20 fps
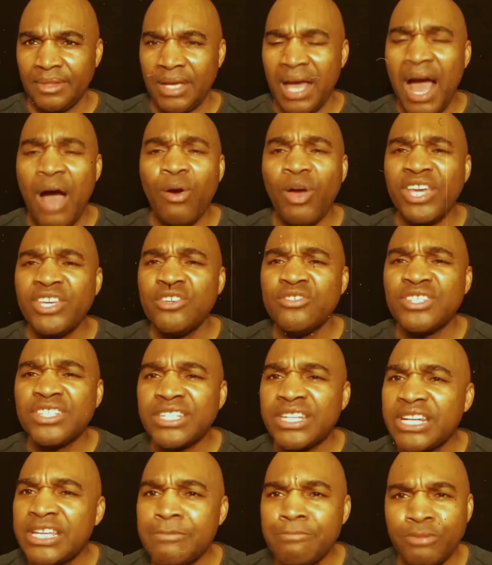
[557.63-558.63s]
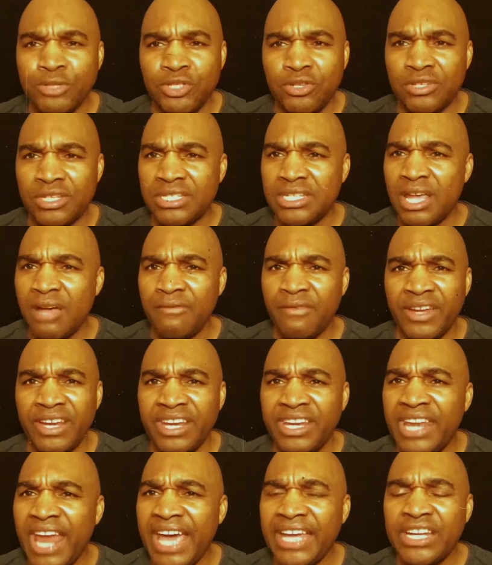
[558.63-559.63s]
How can you sleep with yourself
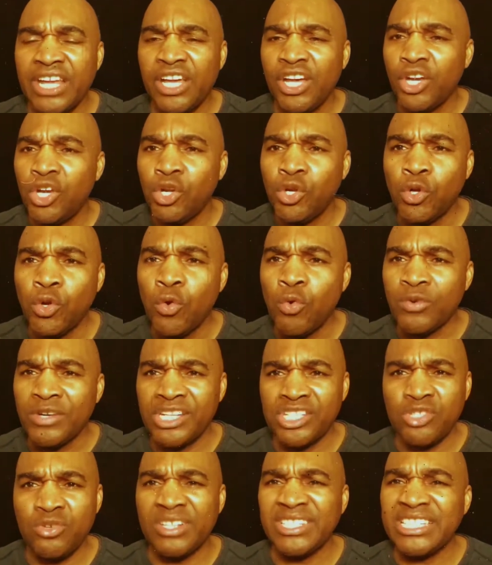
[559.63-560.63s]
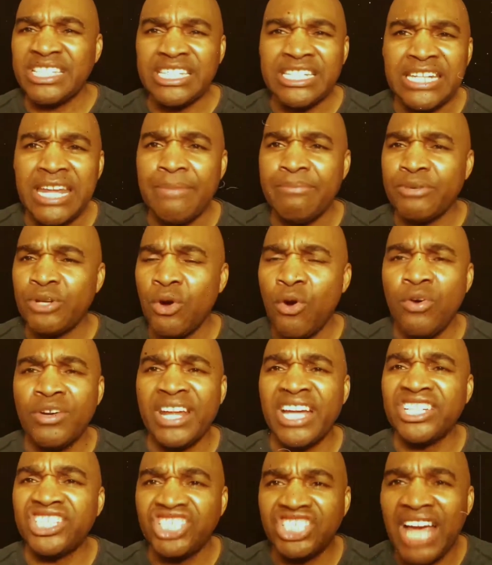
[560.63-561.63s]
at night knowing that you have stepped
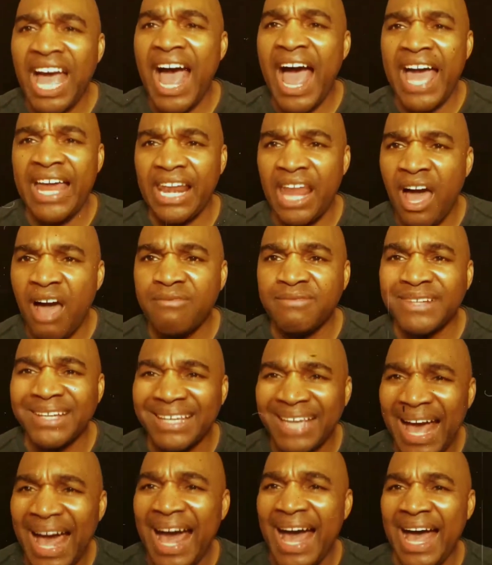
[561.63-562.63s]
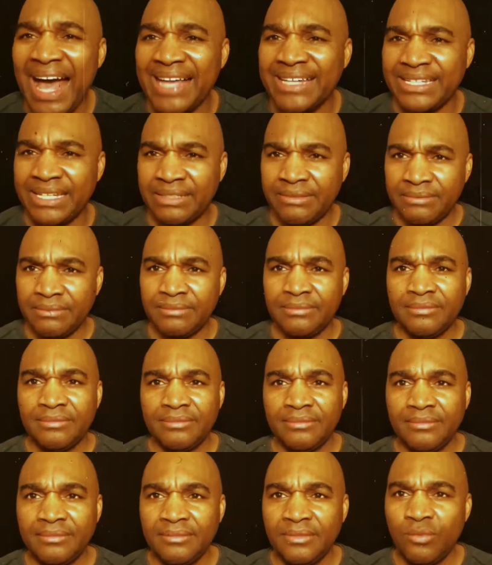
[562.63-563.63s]
on a child of God?
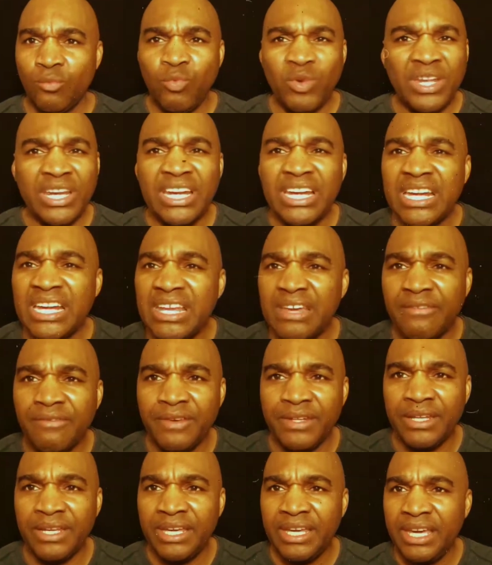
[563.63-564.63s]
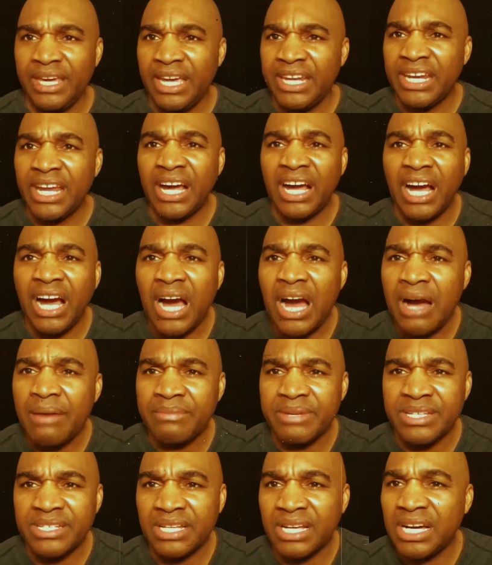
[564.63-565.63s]
We live in in a
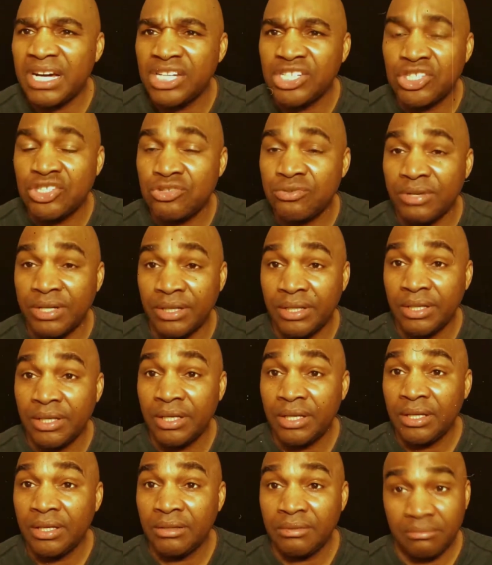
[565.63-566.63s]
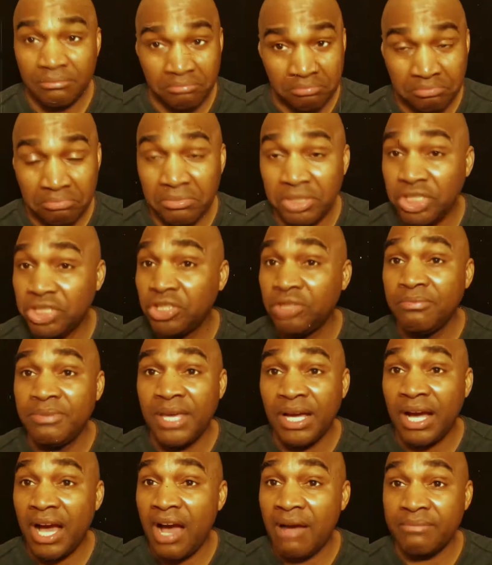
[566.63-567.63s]
communist country. It should
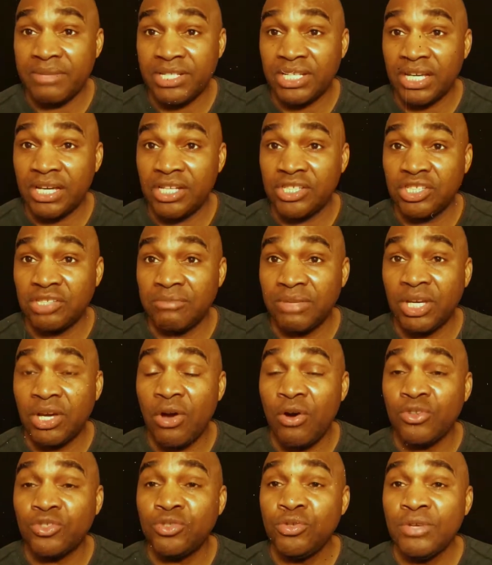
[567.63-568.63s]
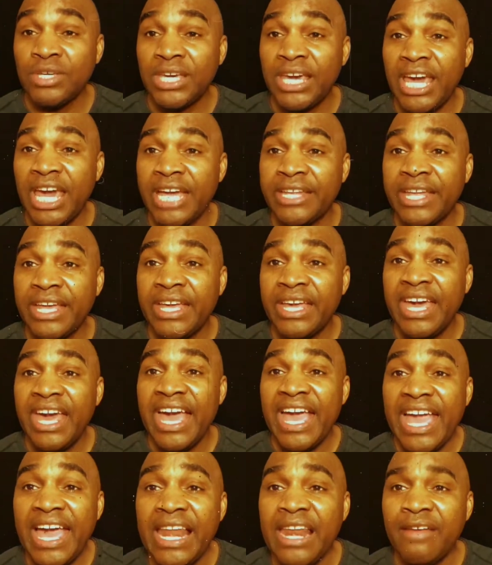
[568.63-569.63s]
be a communist country because you can
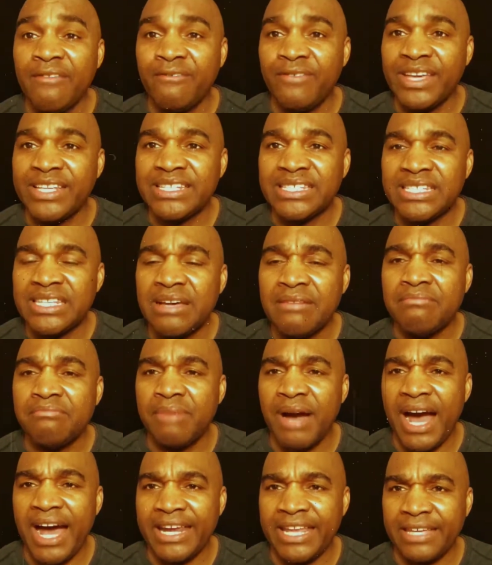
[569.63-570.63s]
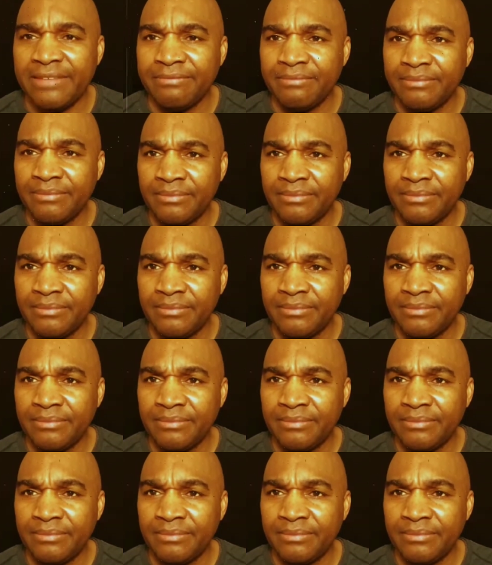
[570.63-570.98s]
elevate somebody.